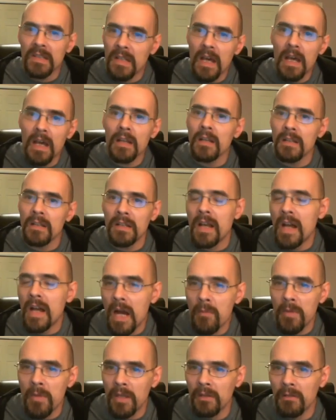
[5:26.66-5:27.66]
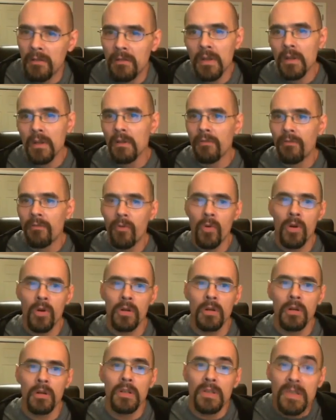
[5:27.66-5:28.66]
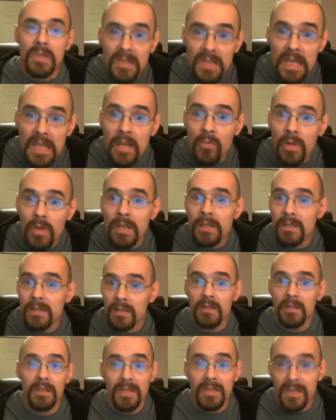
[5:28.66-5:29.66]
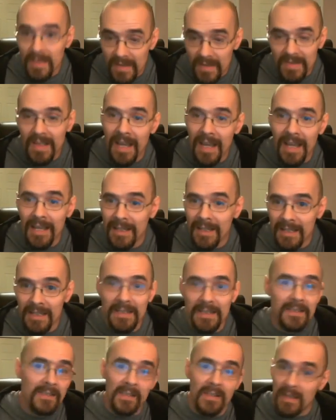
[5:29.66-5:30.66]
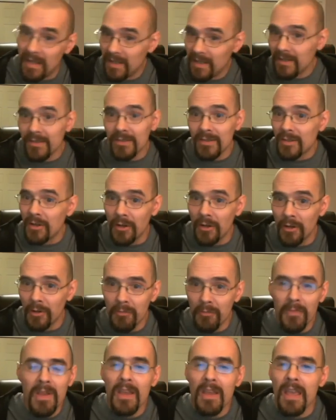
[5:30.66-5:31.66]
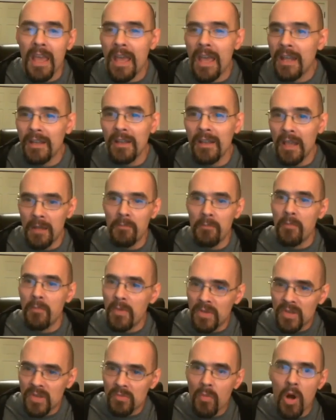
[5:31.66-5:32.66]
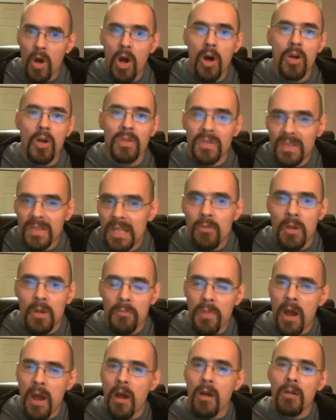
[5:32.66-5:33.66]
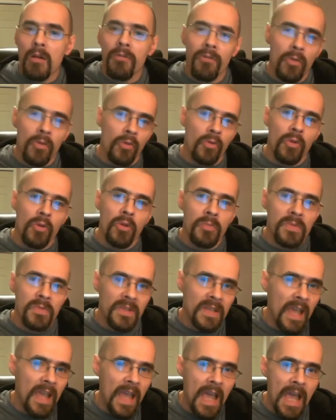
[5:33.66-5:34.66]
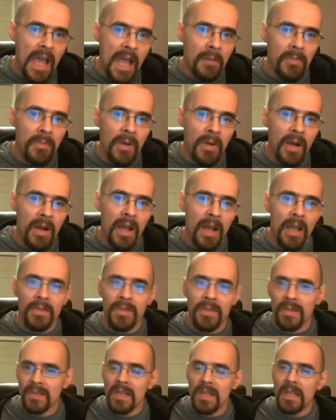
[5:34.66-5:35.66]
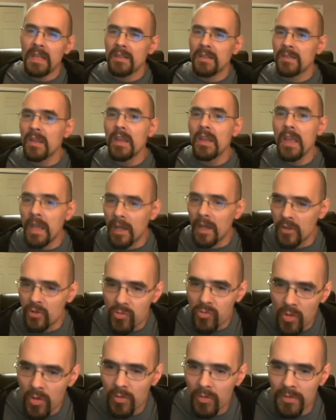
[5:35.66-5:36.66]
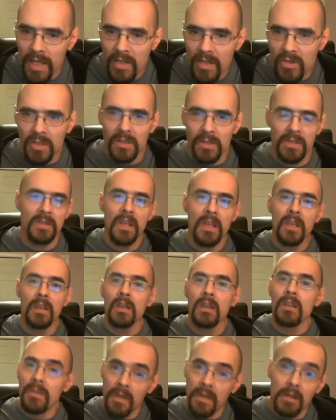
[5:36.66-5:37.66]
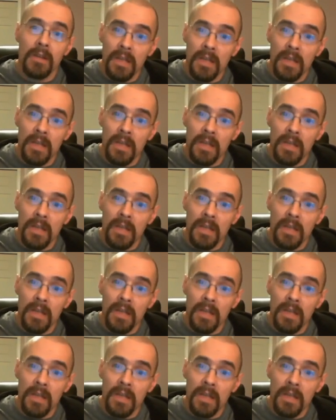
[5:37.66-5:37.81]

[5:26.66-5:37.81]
is it not uncommon for secret societies, his term, and small, secret, powerful groups to act behind the scenes and control nations,